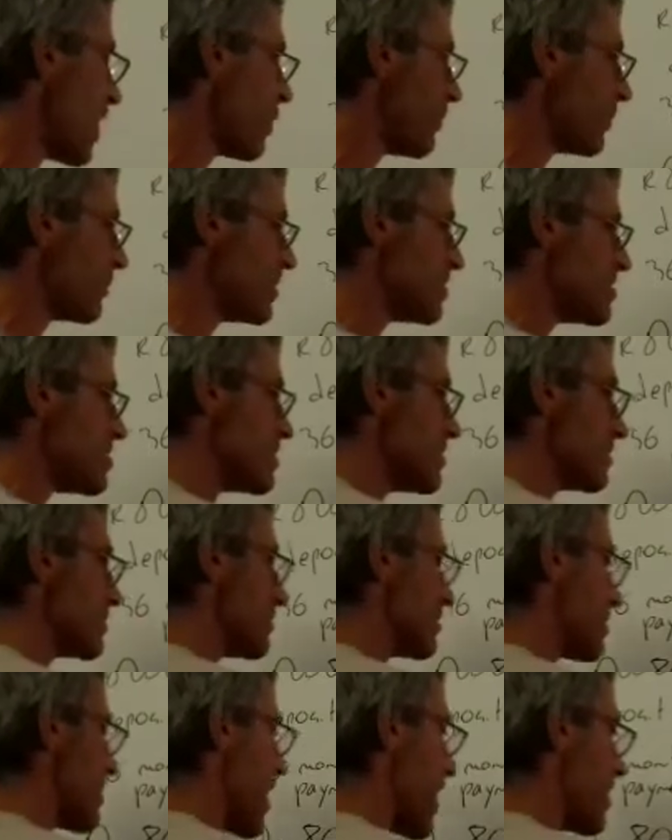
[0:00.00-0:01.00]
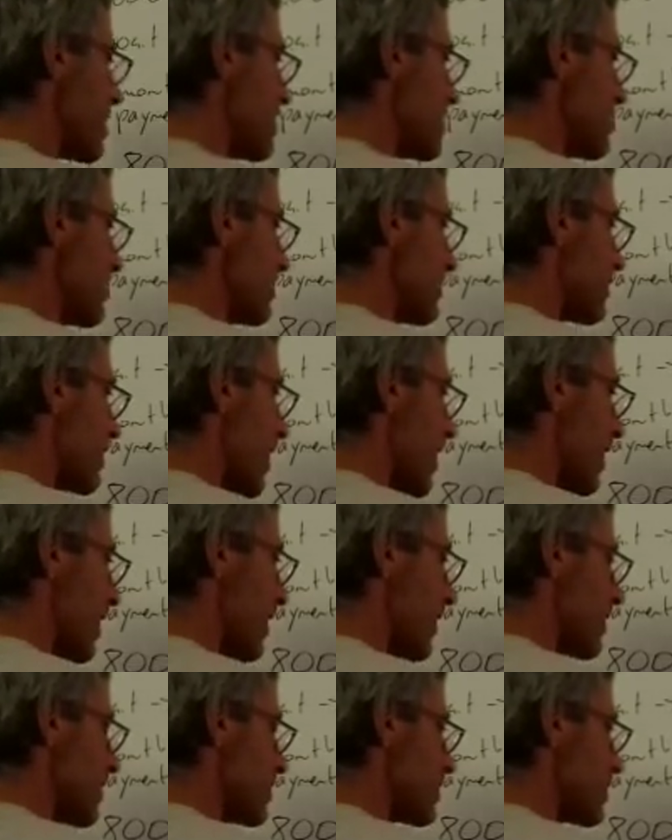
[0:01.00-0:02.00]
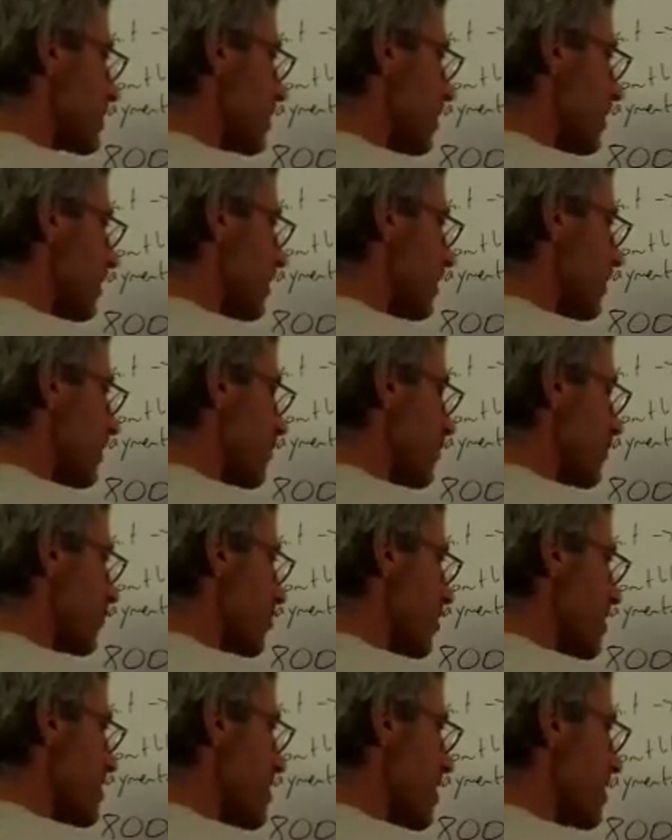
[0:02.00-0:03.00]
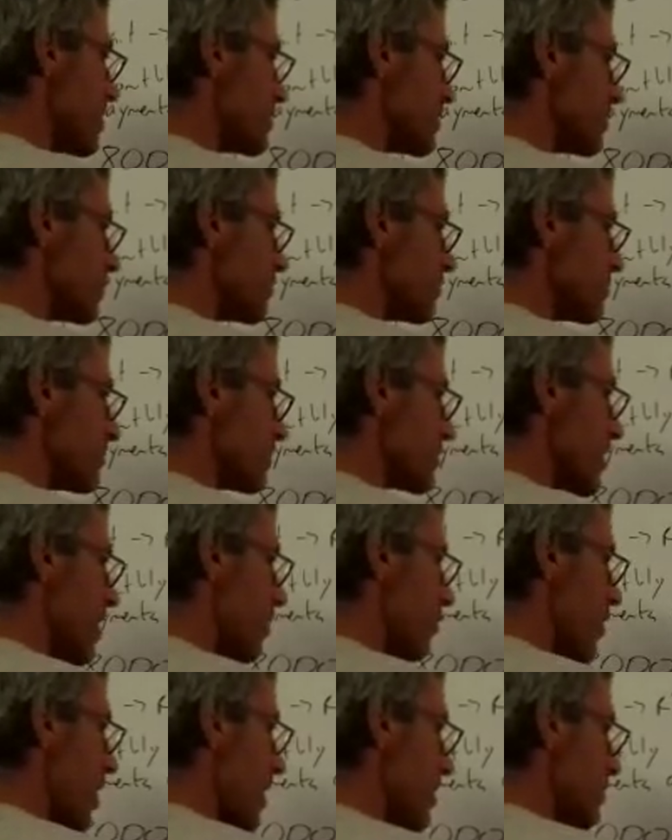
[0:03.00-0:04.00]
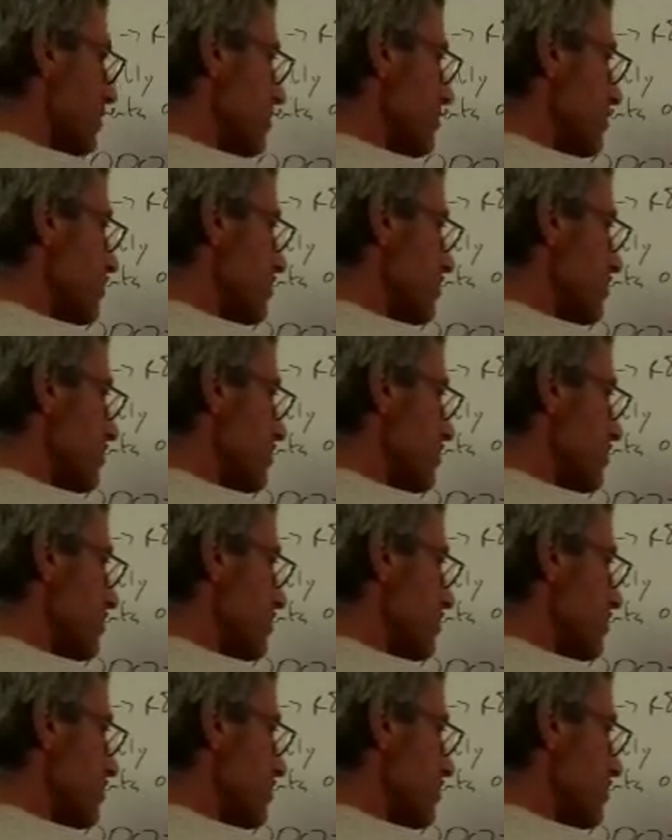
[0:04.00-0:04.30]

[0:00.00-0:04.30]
How many years is that? That is uh, three years. Is that right?